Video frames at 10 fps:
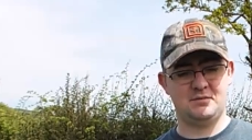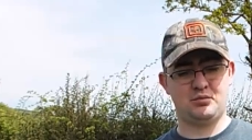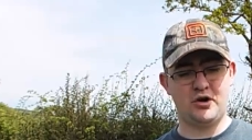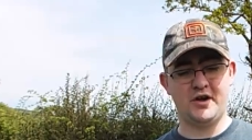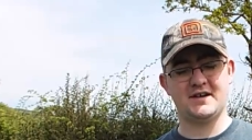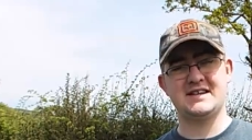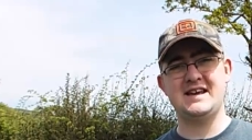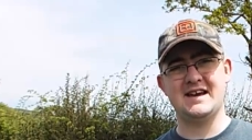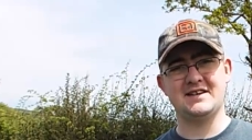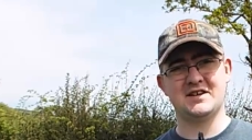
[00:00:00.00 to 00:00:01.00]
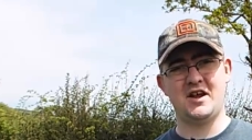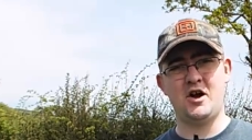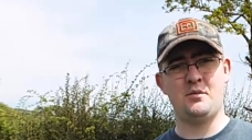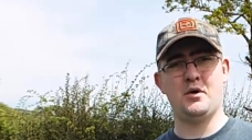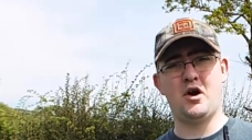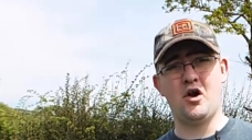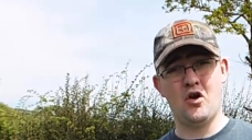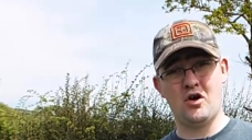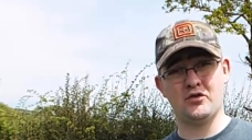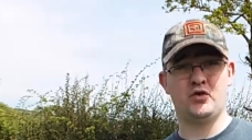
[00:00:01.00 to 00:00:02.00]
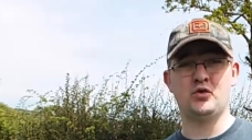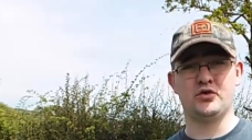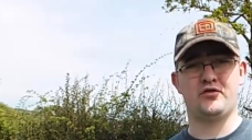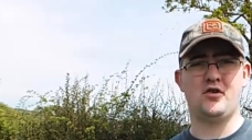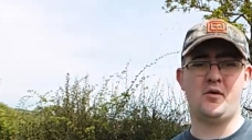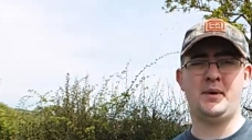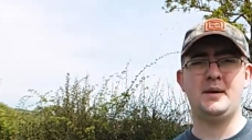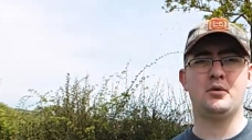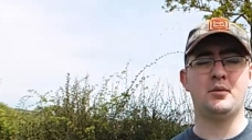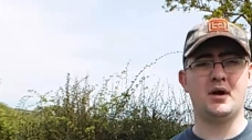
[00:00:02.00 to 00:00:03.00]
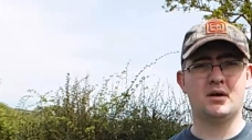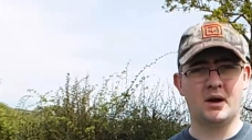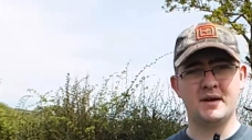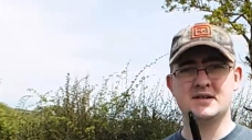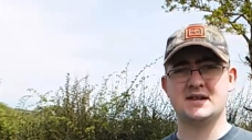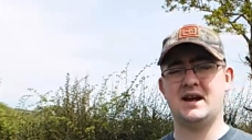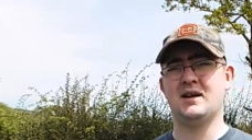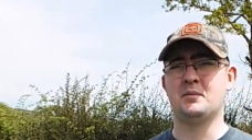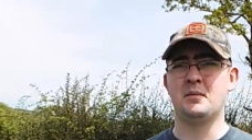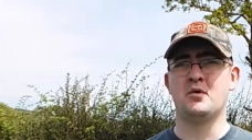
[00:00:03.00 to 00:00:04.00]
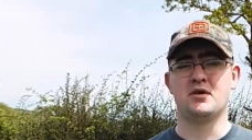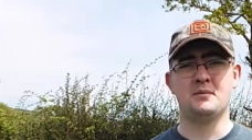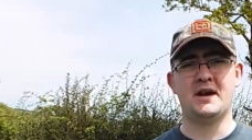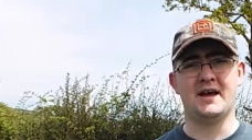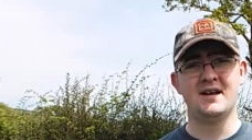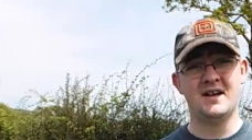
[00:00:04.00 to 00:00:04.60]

product here is going to open a lot of doors for a lot of people, but I'll go into that a little bit more in a minute.